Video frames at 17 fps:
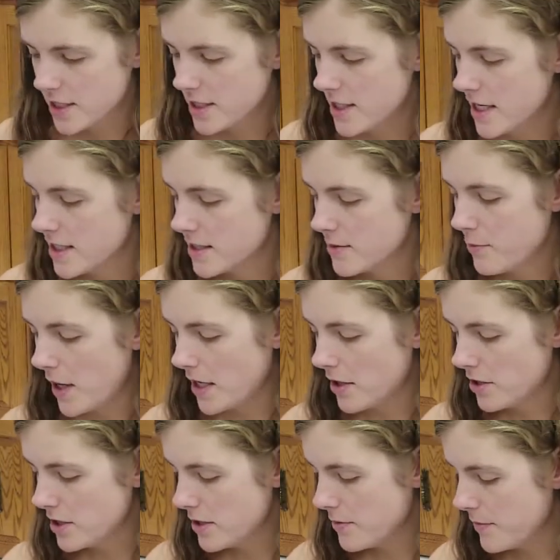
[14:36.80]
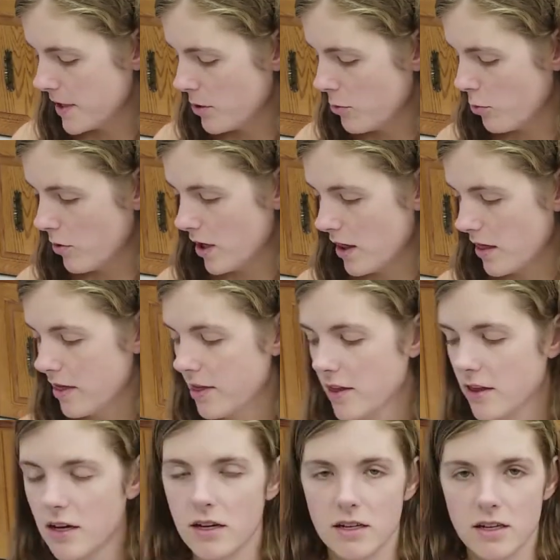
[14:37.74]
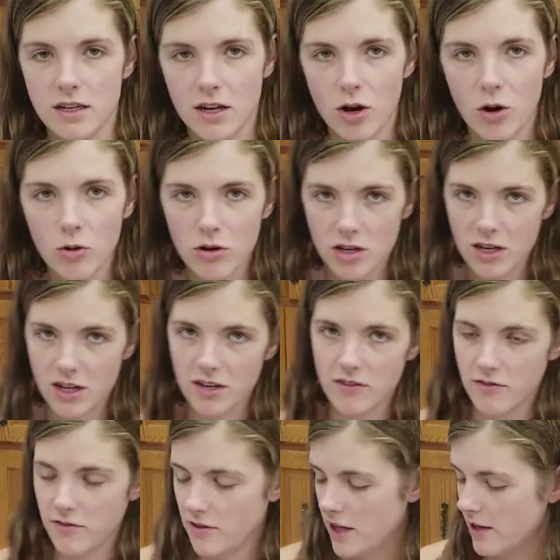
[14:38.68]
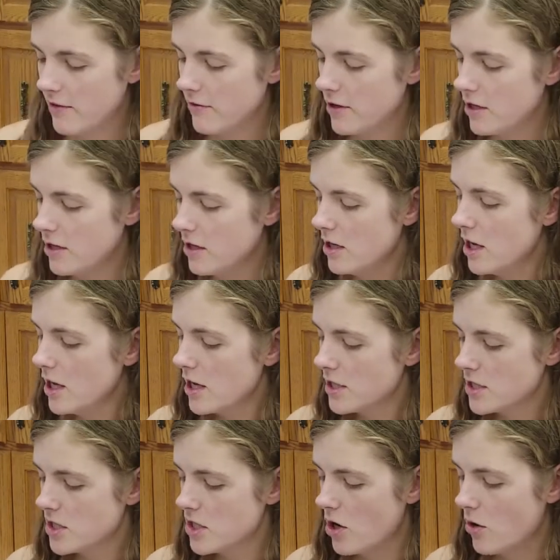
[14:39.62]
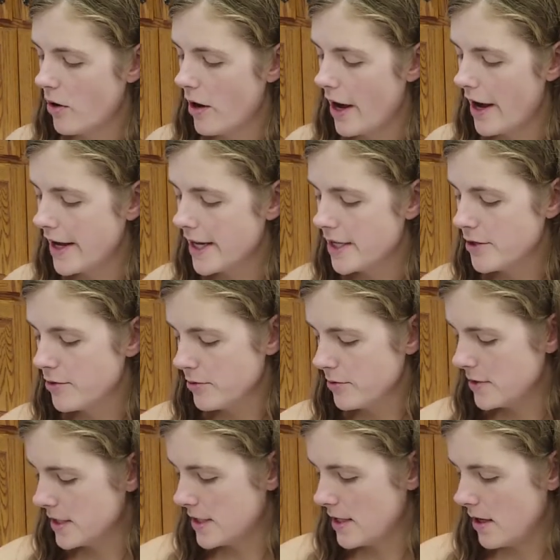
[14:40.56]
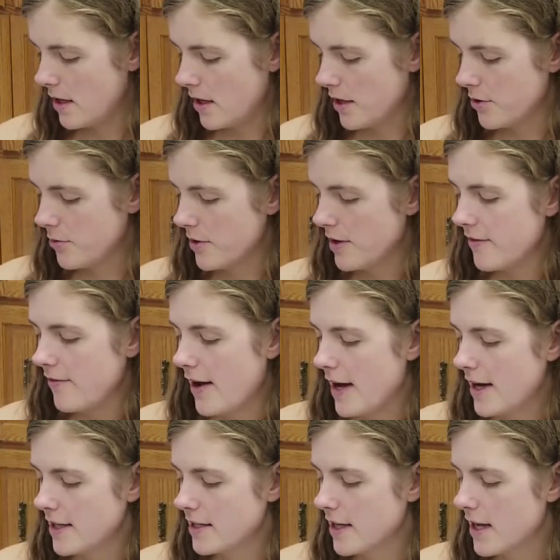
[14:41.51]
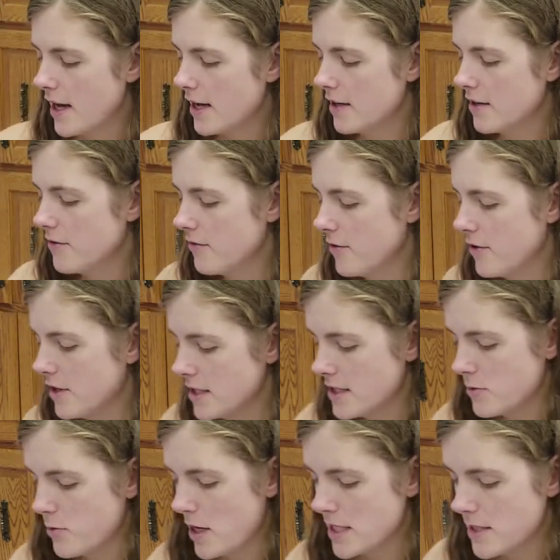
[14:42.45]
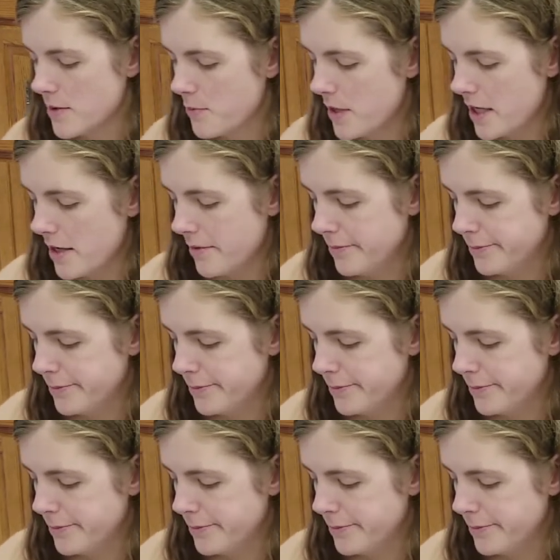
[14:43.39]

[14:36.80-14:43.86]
tastes better to me with the coconut flavor, so I use the unrefined kind for this recipe.